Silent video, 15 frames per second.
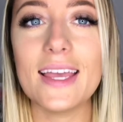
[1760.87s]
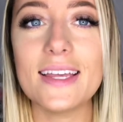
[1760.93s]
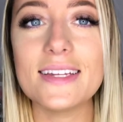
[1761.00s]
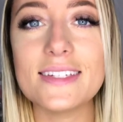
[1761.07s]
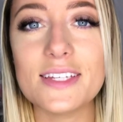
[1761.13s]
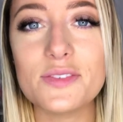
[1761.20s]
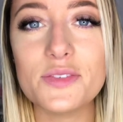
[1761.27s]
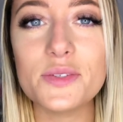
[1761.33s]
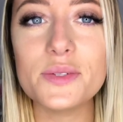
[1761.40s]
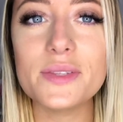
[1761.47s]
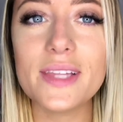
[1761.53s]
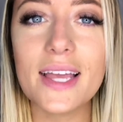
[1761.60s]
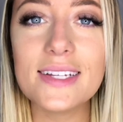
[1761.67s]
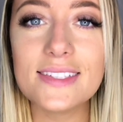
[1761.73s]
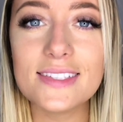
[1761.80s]
And if you
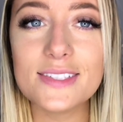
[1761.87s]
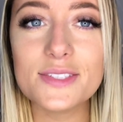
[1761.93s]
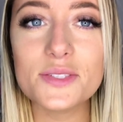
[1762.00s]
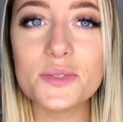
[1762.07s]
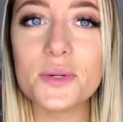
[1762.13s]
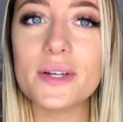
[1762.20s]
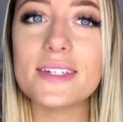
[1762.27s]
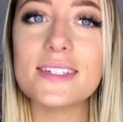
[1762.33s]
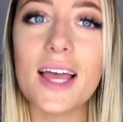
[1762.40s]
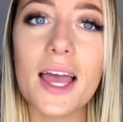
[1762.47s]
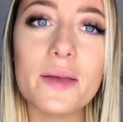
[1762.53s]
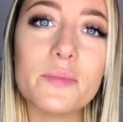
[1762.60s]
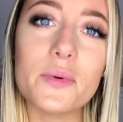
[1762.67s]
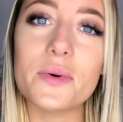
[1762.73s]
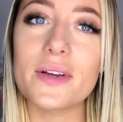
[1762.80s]
liked this story
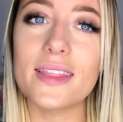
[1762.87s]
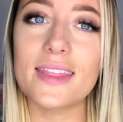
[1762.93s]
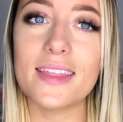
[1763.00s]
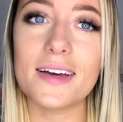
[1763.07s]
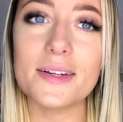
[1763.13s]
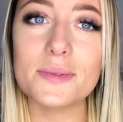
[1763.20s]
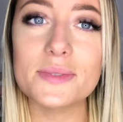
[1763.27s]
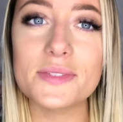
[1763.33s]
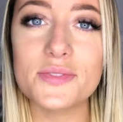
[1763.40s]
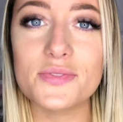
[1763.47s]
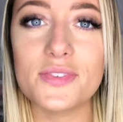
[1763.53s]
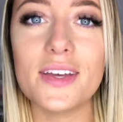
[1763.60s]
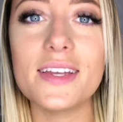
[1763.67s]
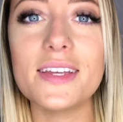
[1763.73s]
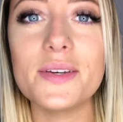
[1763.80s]
time or thought it was
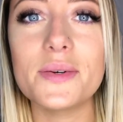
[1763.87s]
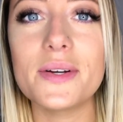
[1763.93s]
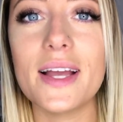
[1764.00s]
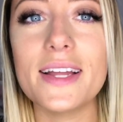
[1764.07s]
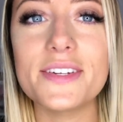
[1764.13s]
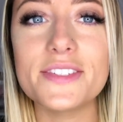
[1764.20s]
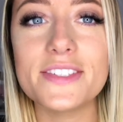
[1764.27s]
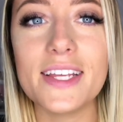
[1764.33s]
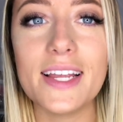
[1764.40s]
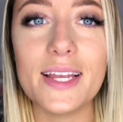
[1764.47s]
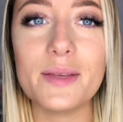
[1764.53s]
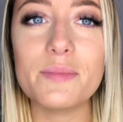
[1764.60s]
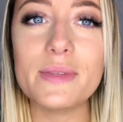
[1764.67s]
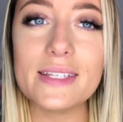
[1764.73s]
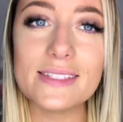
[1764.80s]
funny or
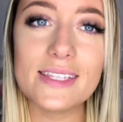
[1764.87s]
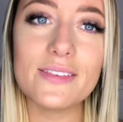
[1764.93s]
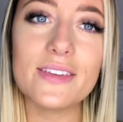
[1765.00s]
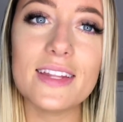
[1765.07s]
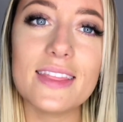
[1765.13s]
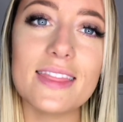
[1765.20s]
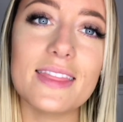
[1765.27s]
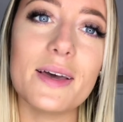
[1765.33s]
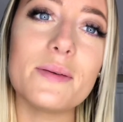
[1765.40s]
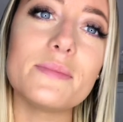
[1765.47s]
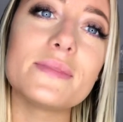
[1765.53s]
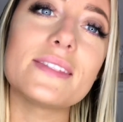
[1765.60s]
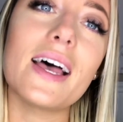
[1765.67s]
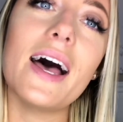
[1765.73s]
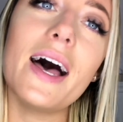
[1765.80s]
entertaining, please give it a
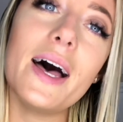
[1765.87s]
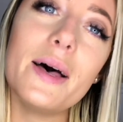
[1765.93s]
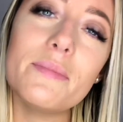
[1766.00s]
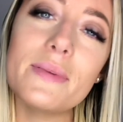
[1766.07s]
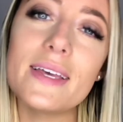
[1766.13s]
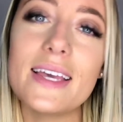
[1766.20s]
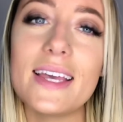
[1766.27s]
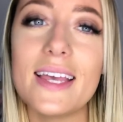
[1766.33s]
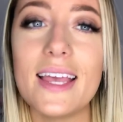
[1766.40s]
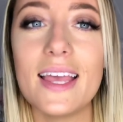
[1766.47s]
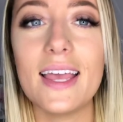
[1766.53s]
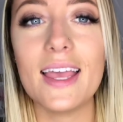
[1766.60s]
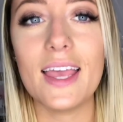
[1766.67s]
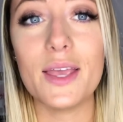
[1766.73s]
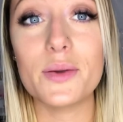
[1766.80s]
thumbs up.
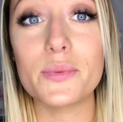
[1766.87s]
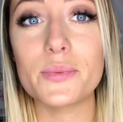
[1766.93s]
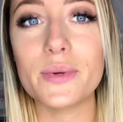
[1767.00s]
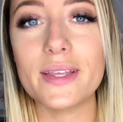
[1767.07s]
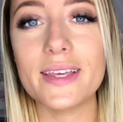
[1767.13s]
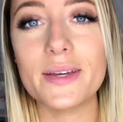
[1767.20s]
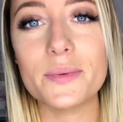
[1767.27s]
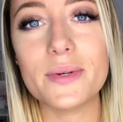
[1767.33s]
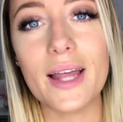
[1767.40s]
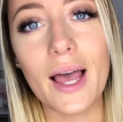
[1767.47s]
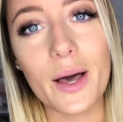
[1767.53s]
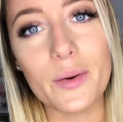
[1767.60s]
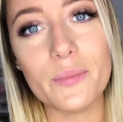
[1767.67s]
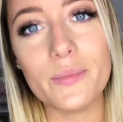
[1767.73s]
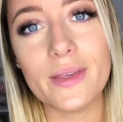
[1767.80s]
It really would
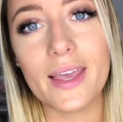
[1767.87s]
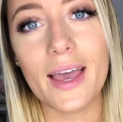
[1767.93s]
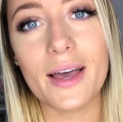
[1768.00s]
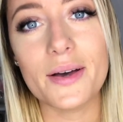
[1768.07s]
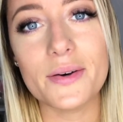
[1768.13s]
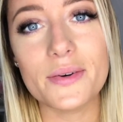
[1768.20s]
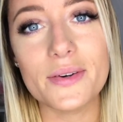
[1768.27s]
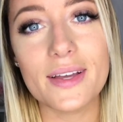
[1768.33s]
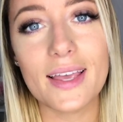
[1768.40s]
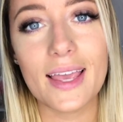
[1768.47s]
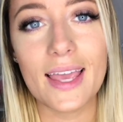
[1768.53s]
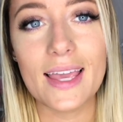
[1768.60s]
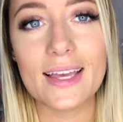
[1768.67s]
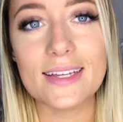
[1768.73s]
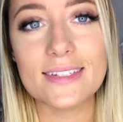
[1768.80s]
help me out.
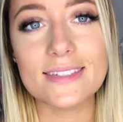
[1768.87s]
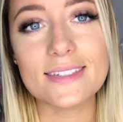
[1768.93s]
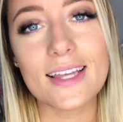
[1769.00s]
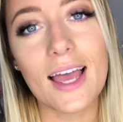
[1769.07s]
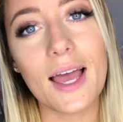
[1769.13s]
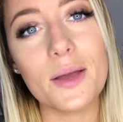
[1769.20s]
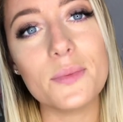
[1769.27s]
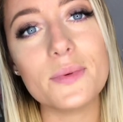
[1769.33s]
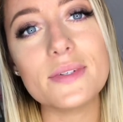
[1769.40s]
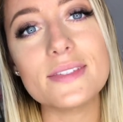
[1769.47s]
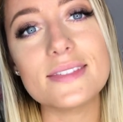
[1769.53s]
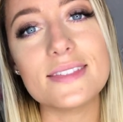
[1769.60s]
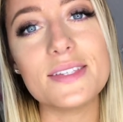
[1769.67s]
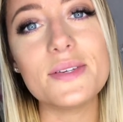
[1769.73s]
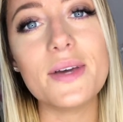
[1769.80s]
And I will
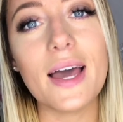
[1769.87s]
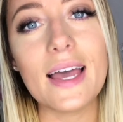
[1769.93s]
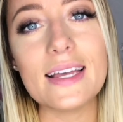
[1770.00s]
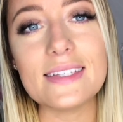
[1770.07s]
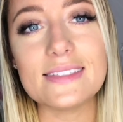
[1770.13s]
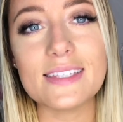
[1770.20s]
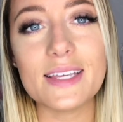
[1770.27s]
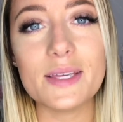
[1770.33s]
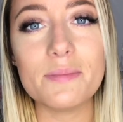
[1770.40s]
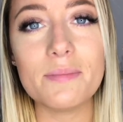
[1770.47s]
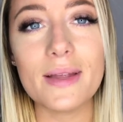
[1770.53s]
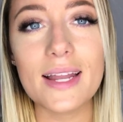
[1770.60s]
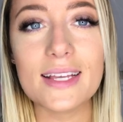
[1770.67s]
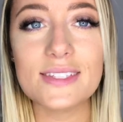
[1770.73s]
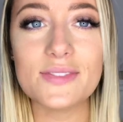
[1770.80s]
see you guys in
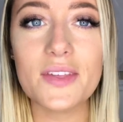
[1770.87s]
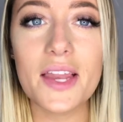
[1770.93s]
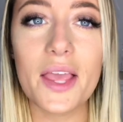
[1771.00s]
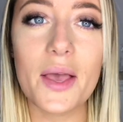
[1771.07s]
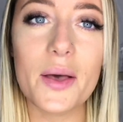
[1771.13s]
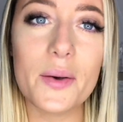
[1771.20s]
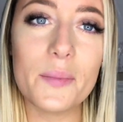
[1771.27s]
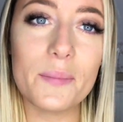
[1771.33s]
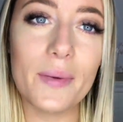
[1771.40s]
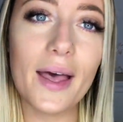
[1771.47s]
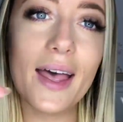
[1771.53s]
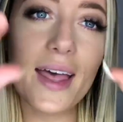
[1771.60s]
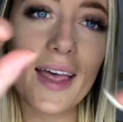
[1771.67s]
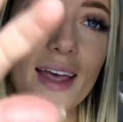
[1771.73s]
my next video. Bye!